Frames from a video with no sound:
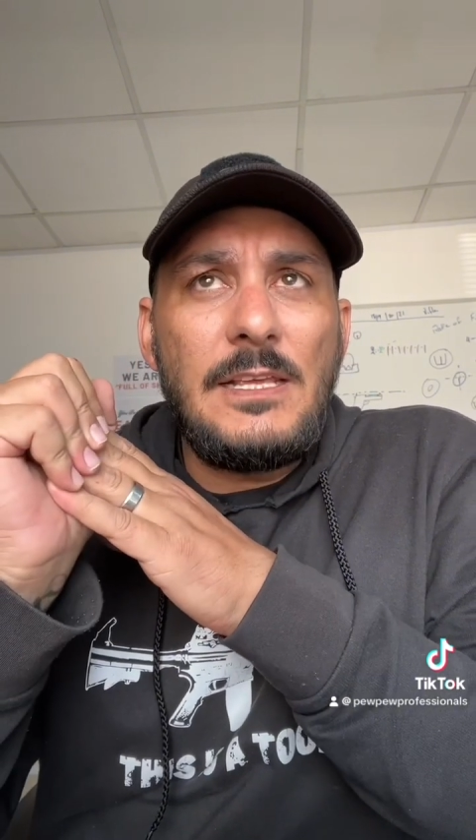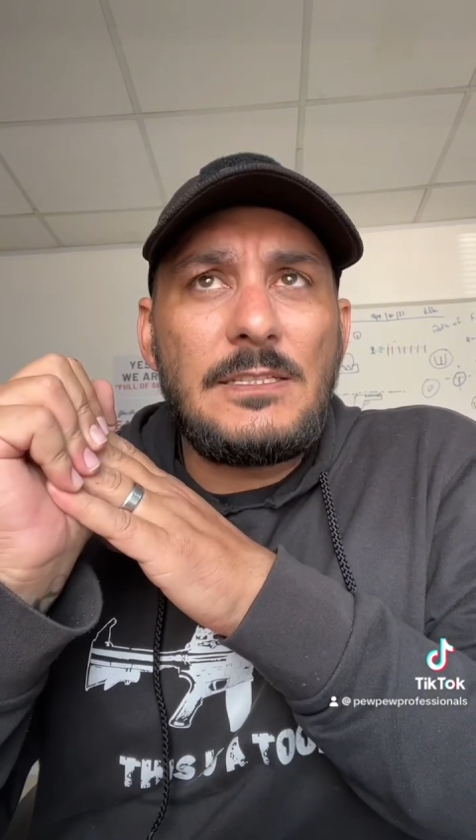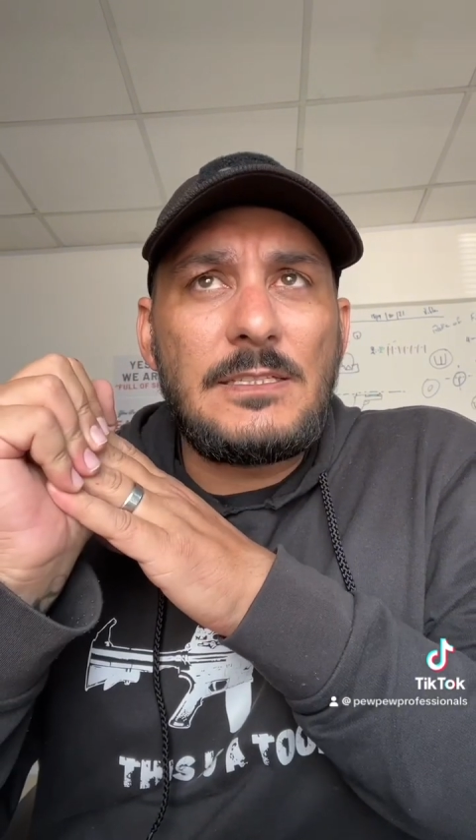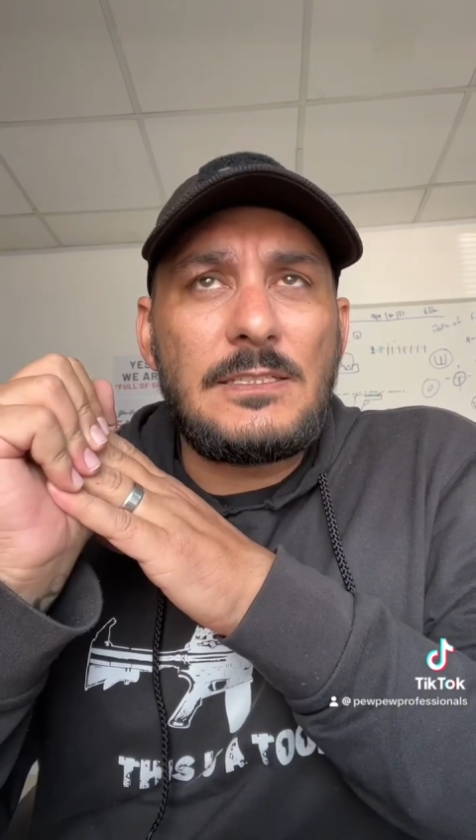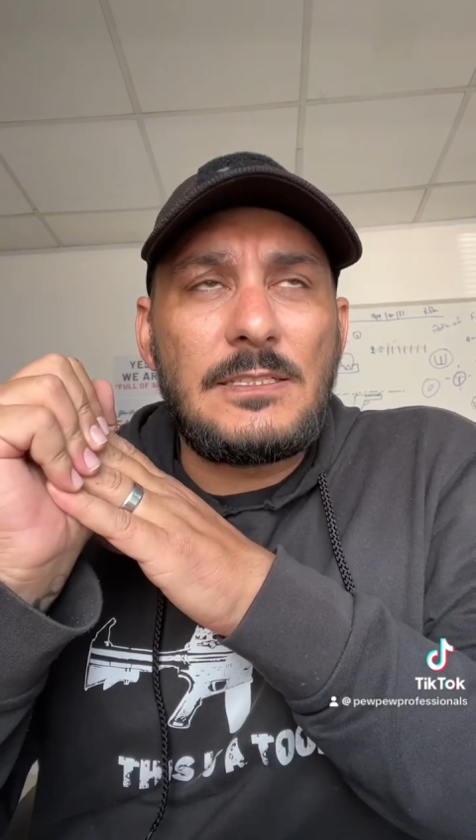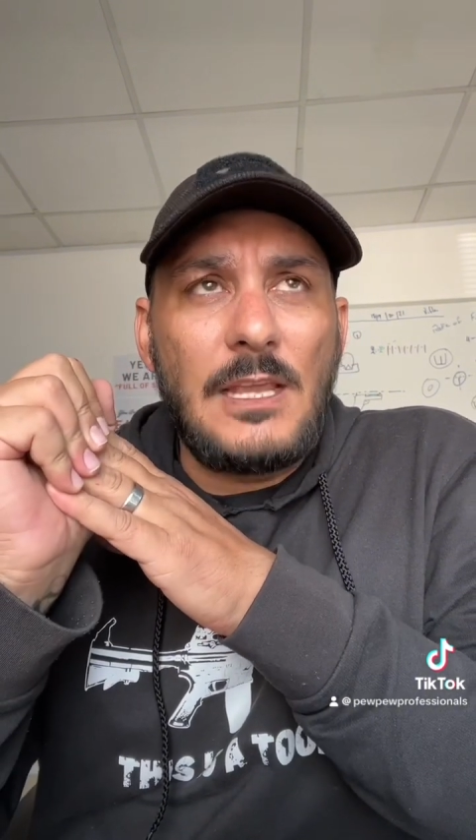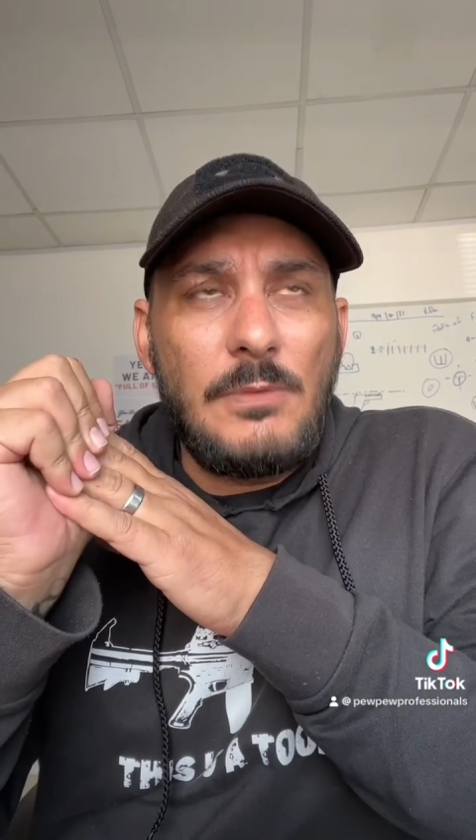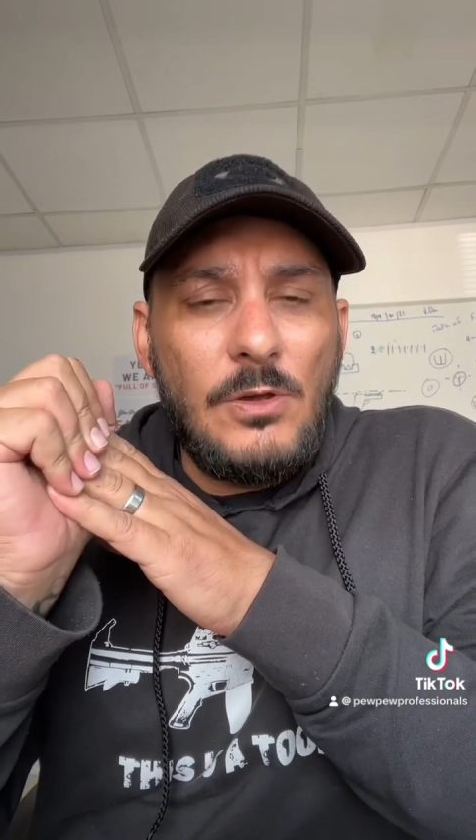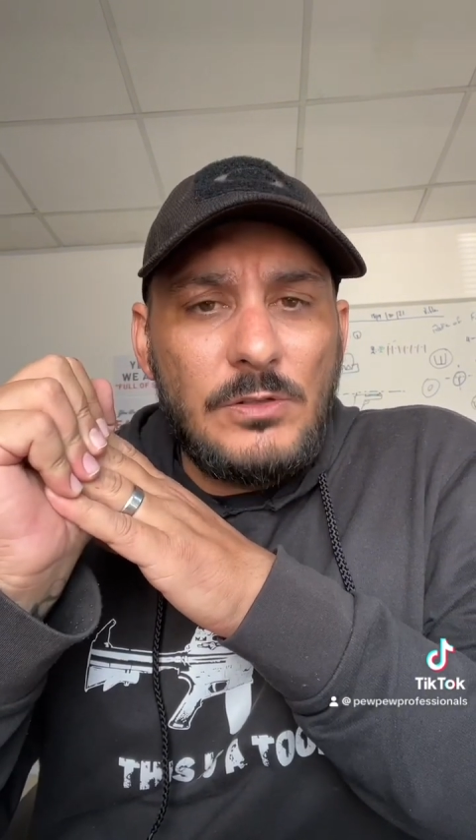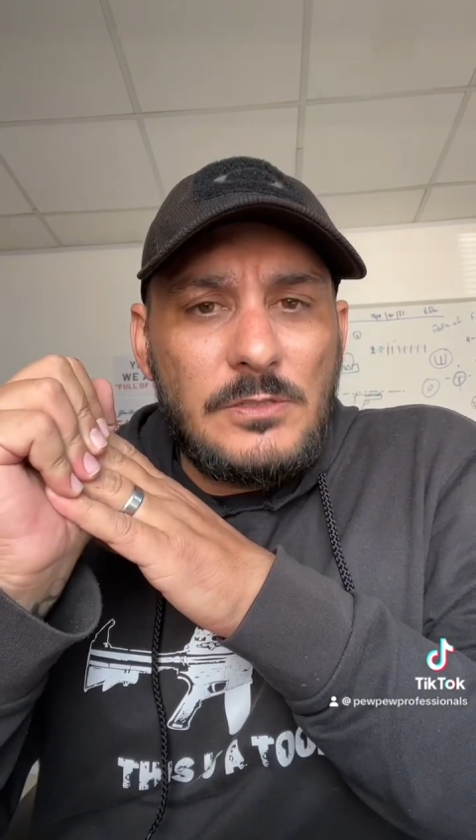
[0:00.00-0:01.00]

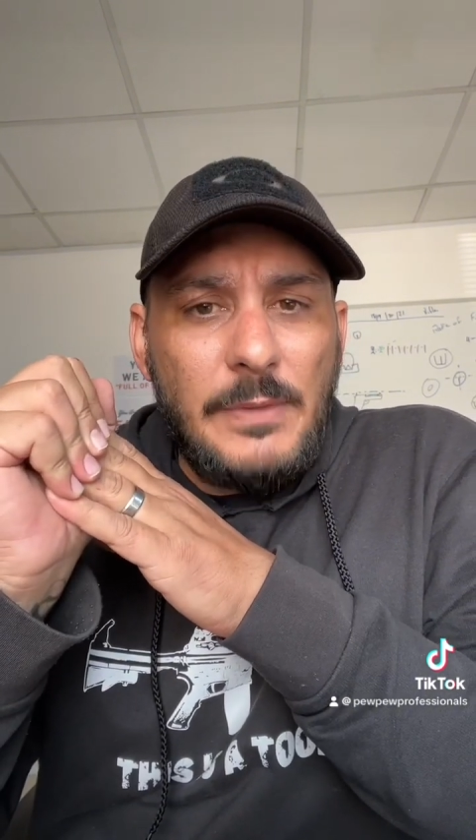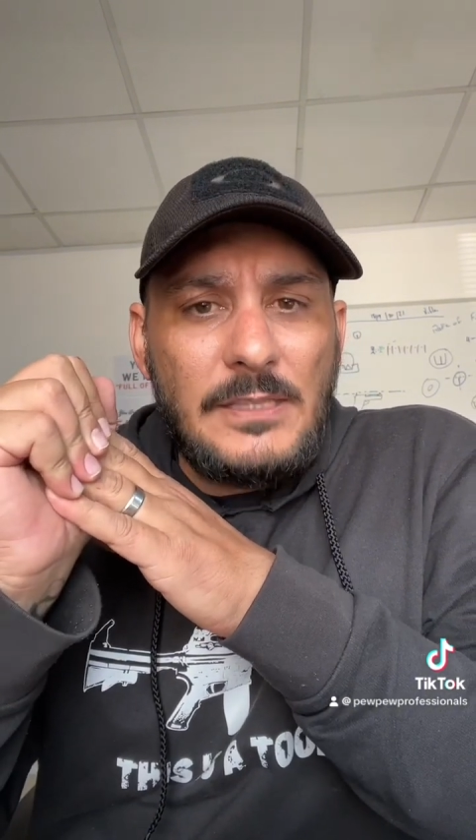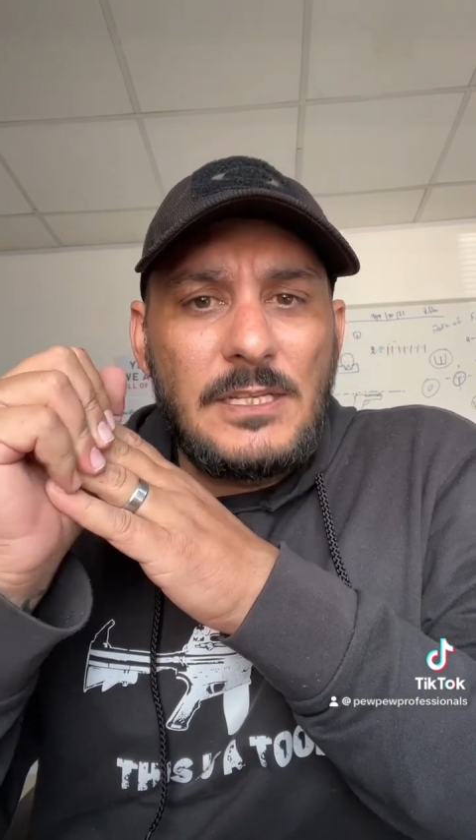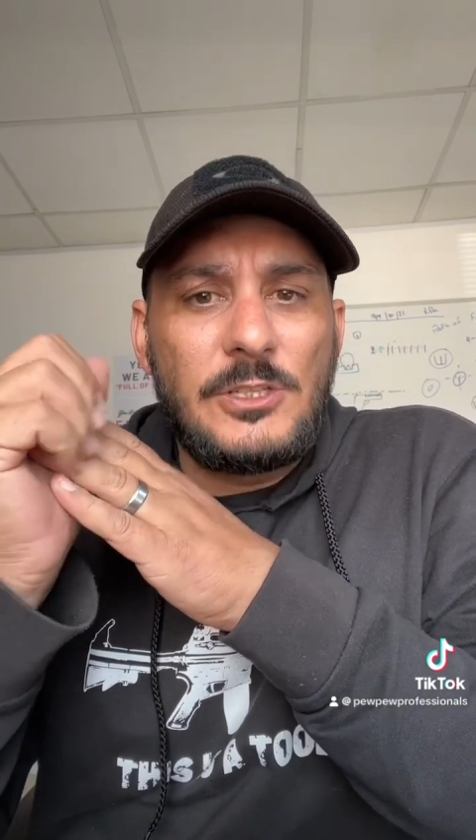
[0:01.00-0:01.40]
semi-automatic